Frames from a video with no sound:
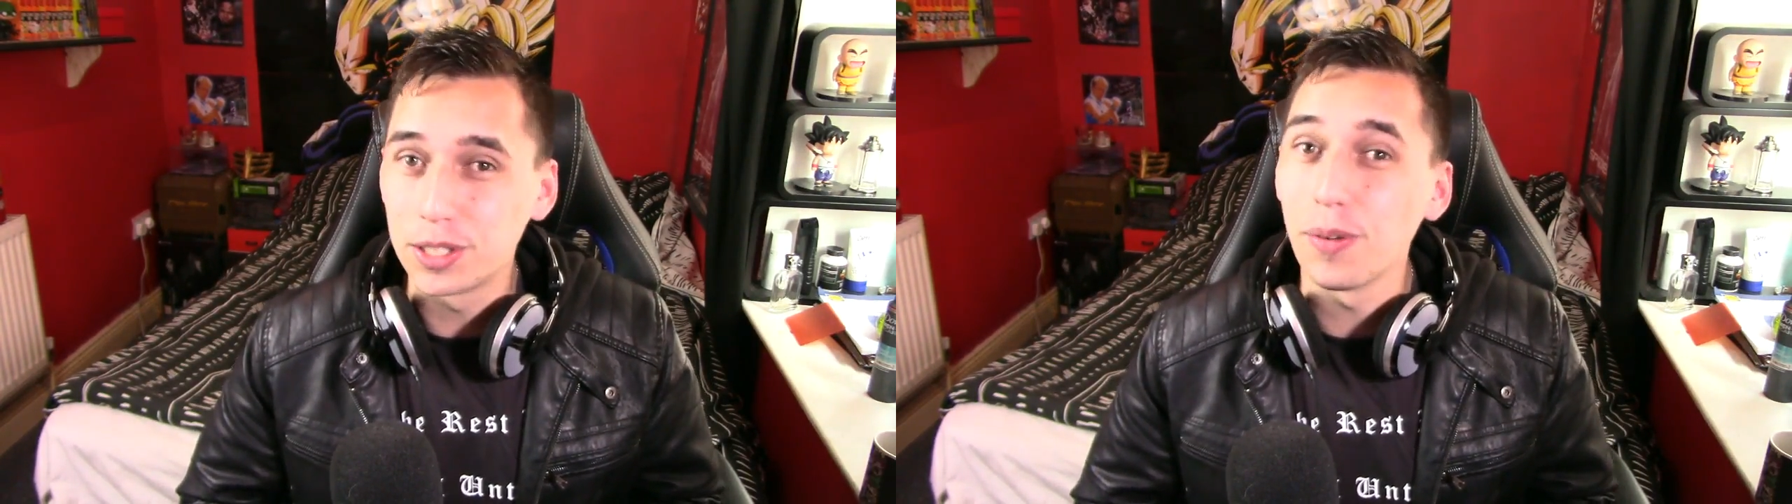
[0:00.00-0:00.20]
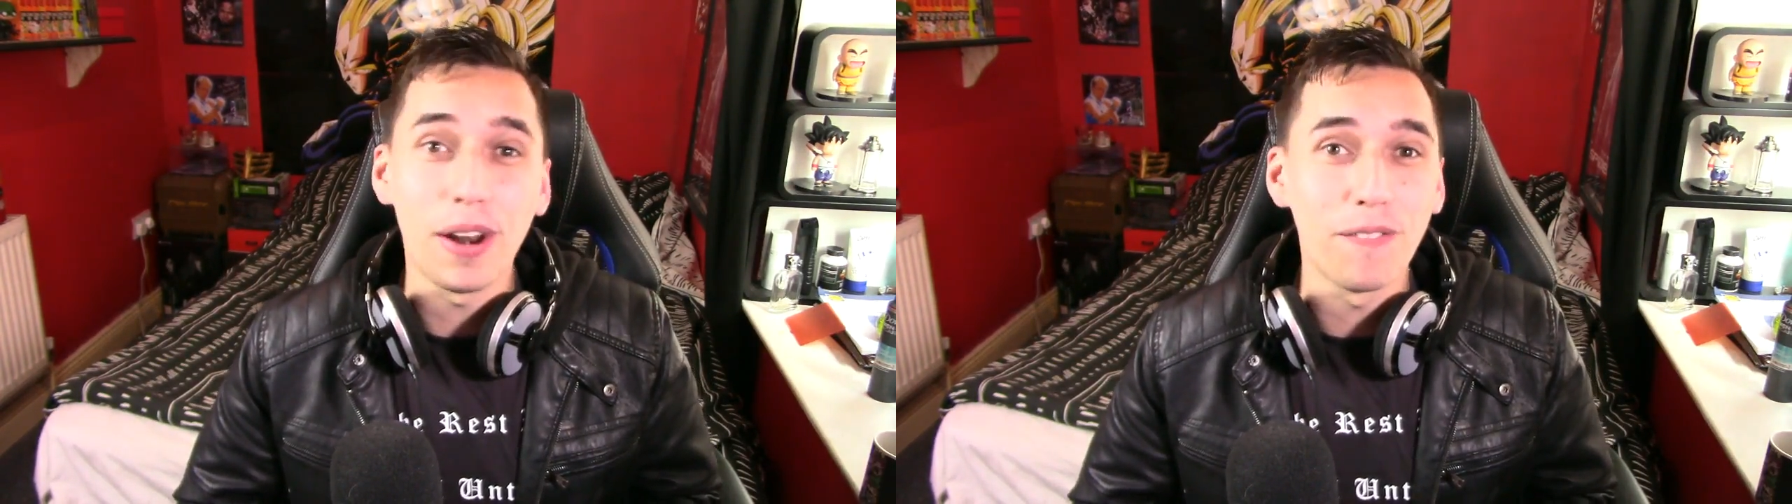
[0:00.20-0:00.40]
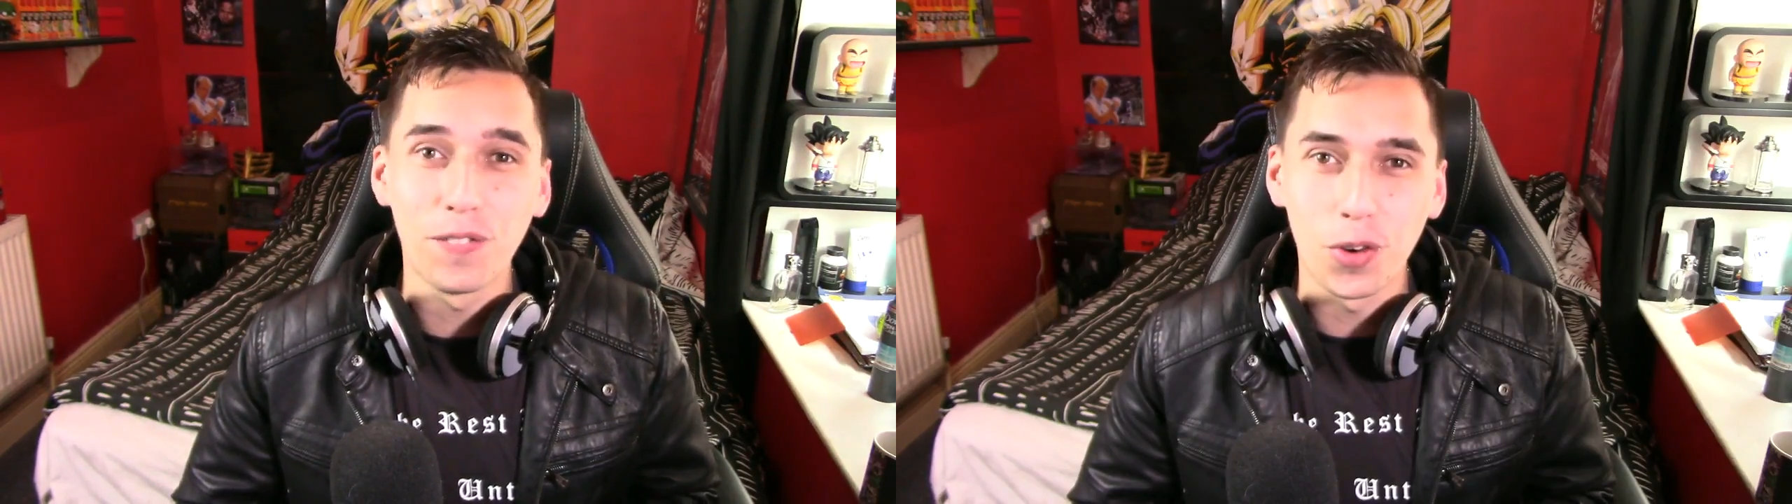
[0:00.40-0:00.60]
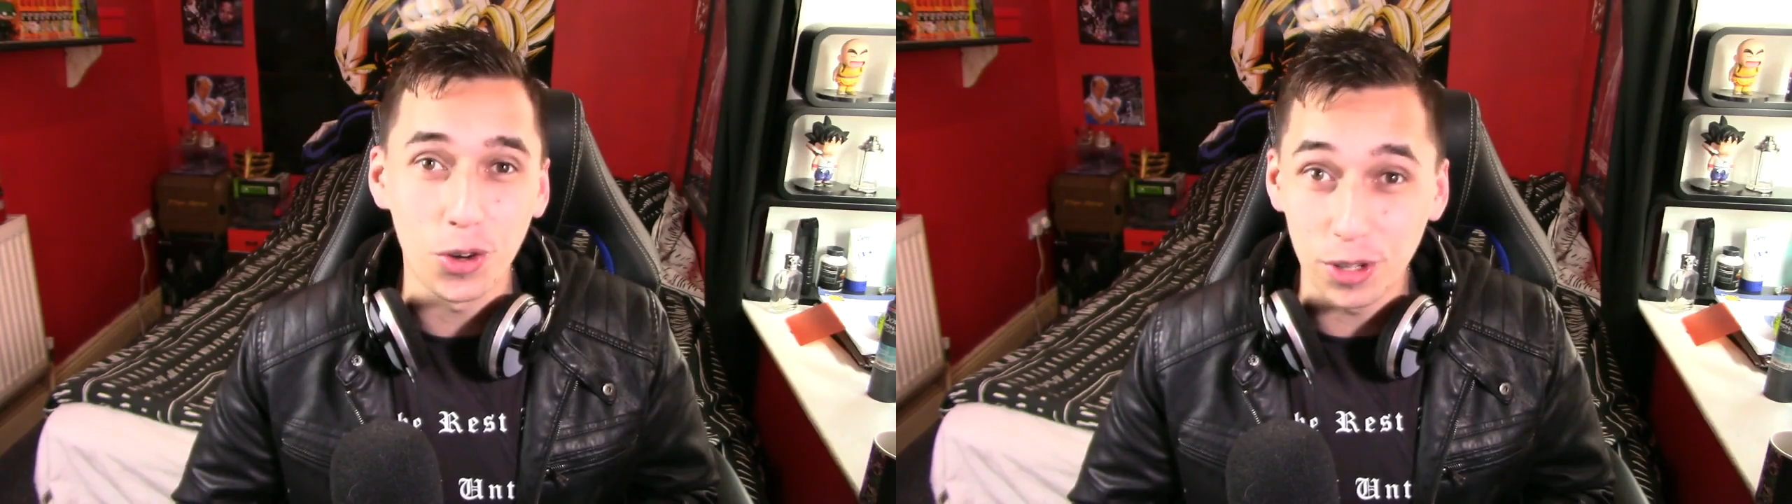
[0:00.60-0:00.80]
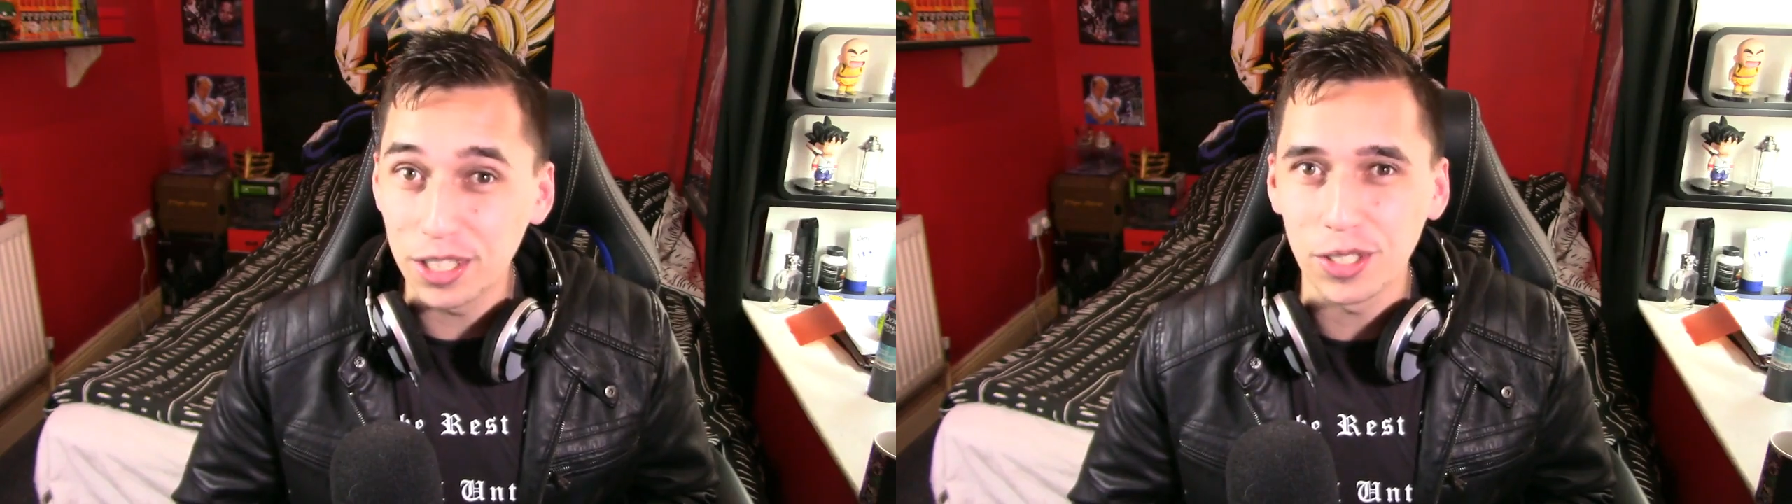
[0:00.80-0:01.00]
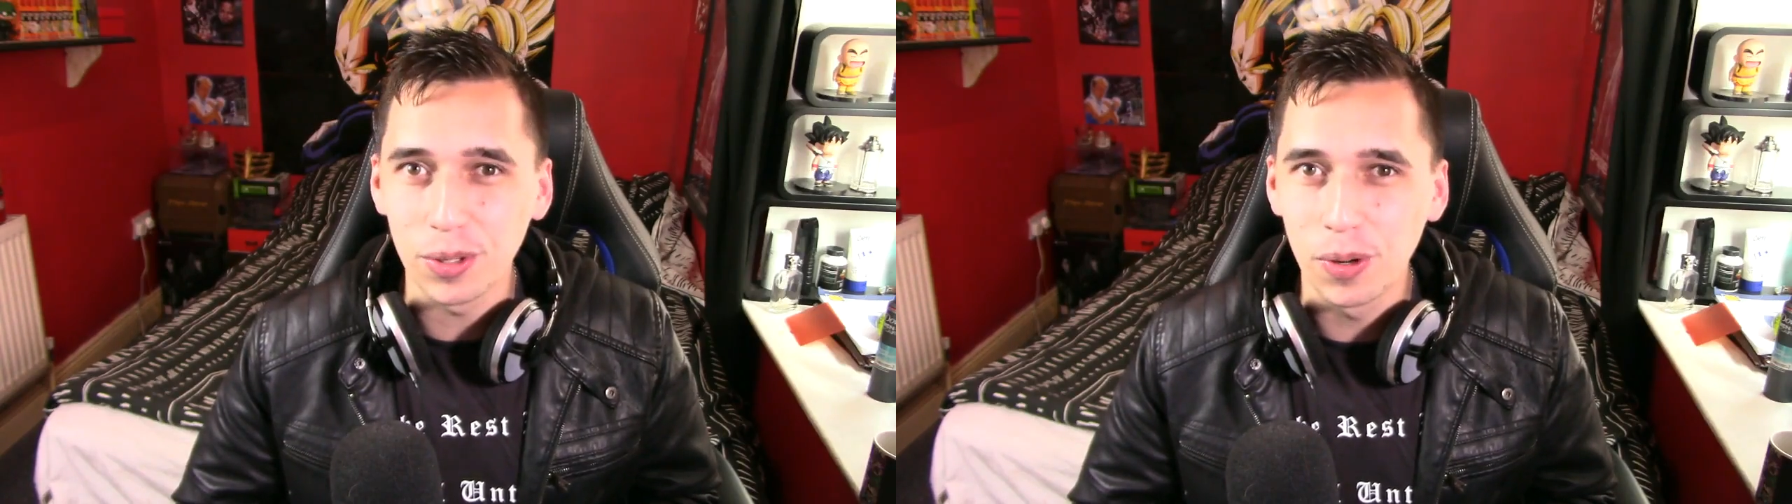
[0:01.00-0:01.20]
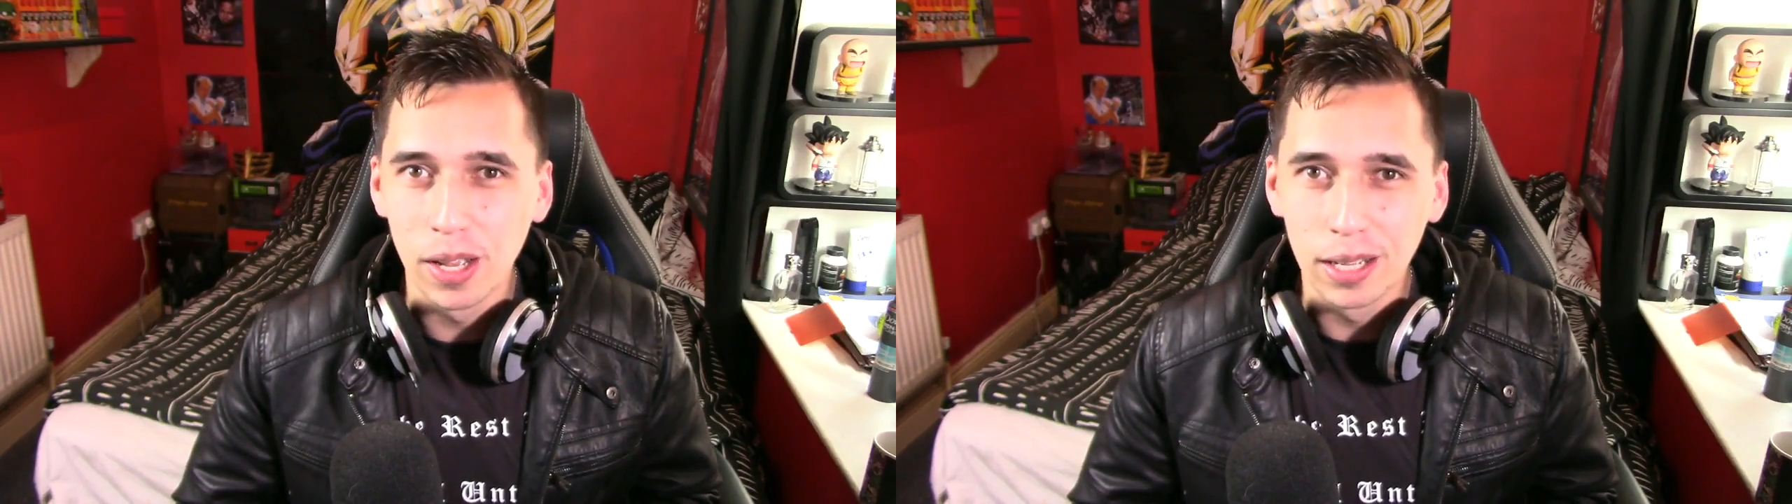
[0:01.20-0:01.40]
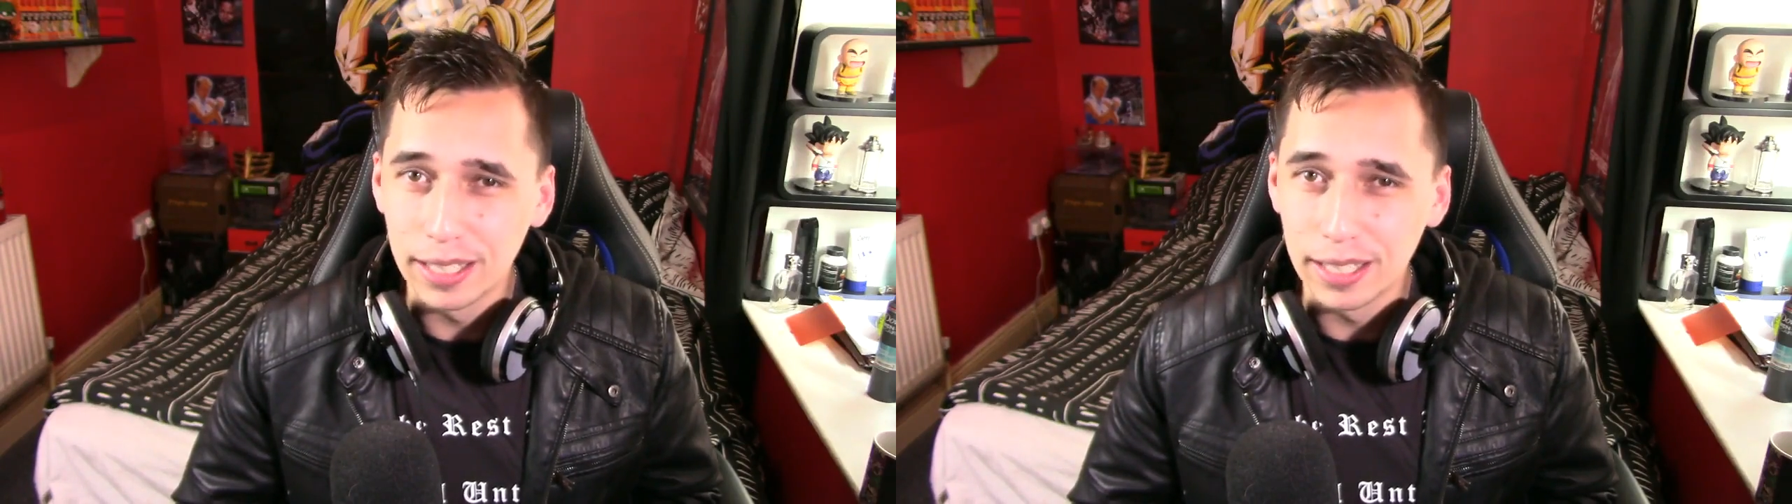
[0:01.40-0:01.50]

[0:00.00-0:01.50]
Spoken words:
So, without further ado,